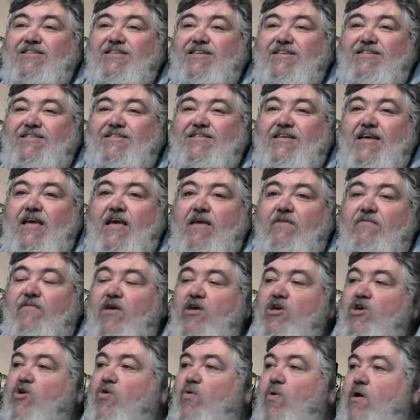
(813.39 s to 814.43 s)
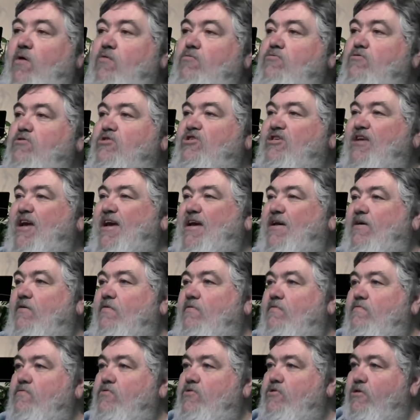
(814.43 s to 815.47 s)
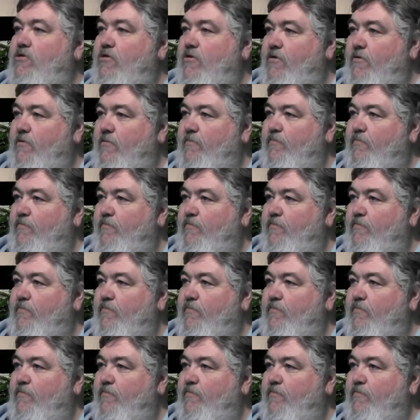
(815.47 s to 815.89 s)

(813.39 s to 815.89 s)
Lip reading: Deceiving your own selves.